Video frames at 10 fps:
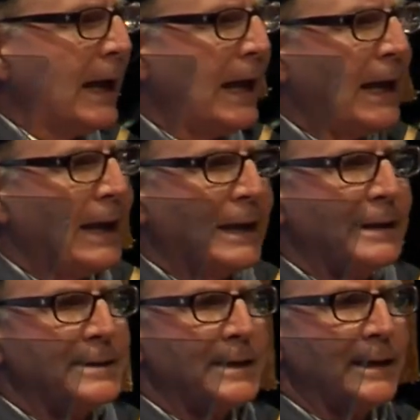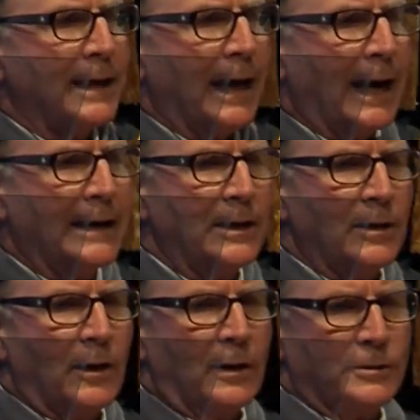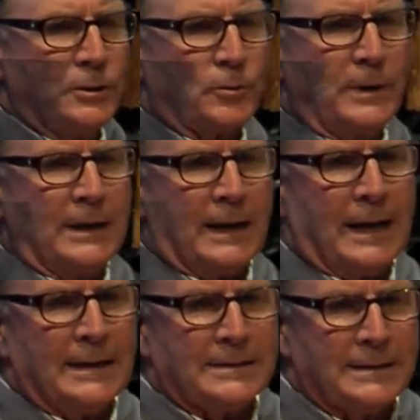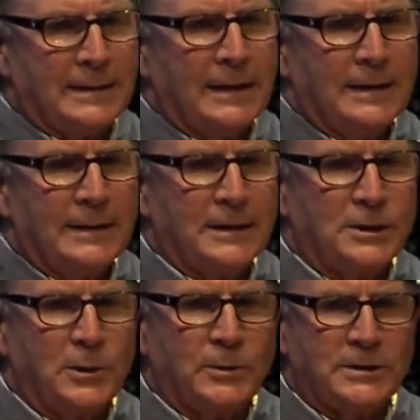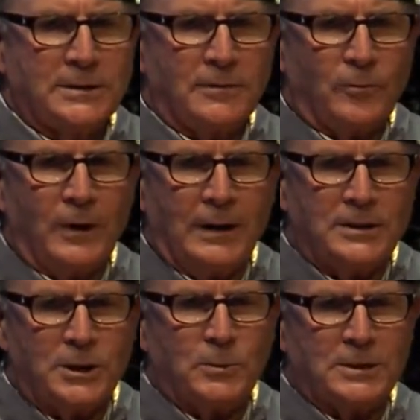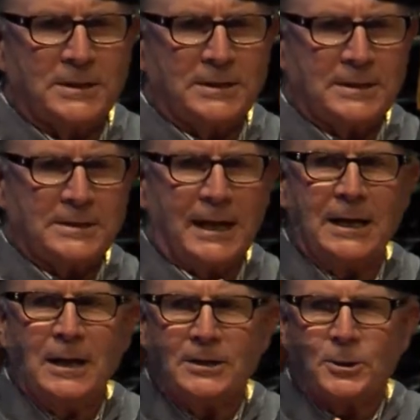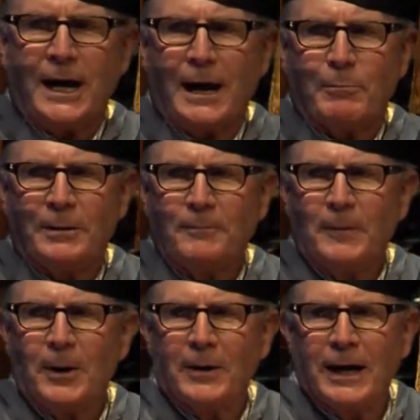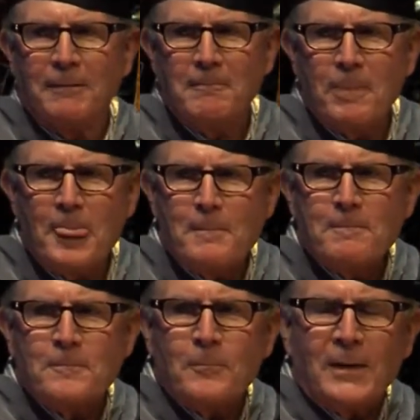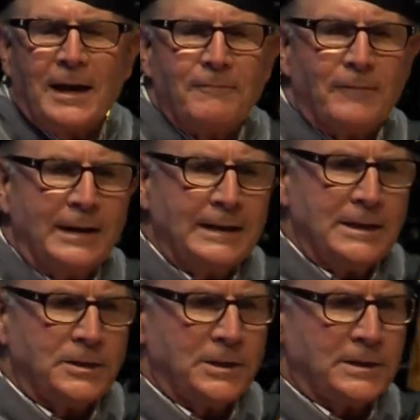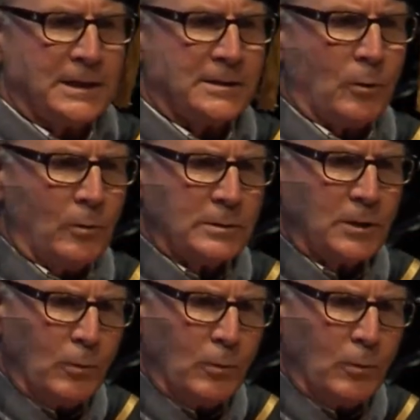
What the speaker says: And I didn't also realize that she was setting a trap, okay? And finally, she says, "Well, so